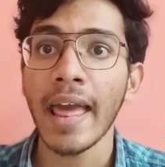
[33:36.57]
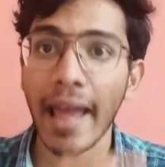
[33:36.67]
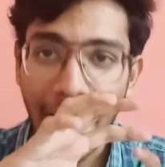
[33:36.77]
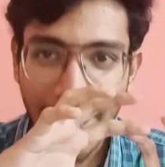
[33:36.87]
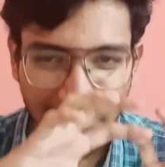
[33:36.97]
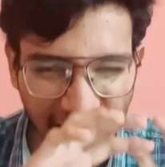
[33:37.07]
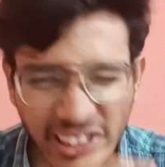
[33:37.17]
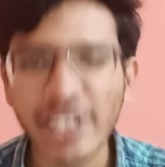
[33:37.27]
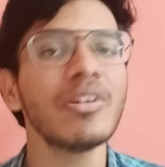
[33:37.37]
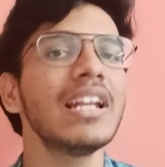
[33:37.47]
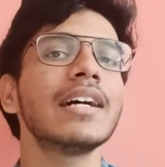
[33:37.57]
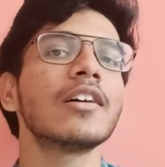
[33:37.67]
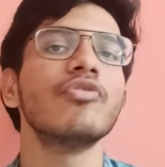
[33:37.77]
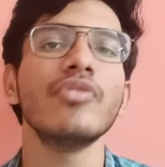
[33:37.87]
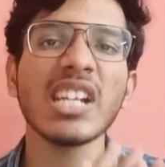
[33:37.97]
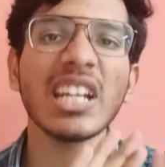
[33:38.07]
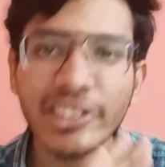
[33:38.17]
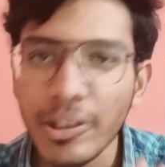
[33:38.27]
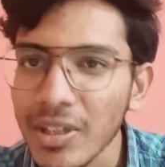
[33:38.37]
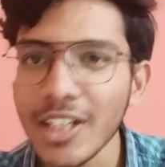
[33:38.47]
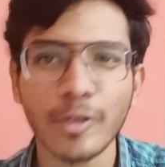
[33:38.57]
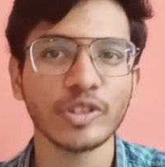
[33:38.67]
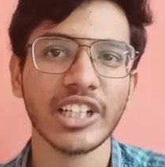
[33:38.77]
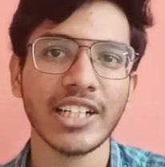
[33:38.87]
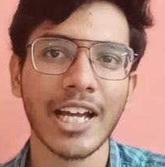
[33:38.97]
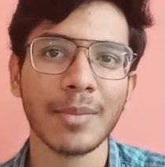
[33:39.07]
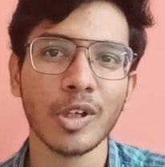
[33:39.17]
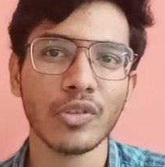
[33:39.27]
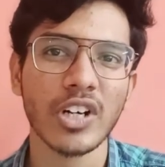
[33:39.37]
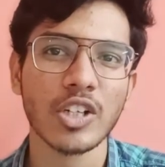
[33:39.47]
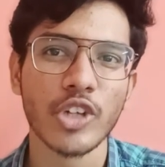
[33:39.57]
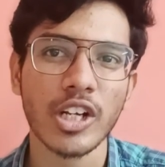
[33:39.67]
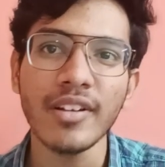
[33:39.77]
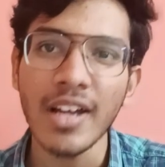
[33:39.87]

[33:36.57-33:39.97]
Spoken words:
And very similar to set timeout function,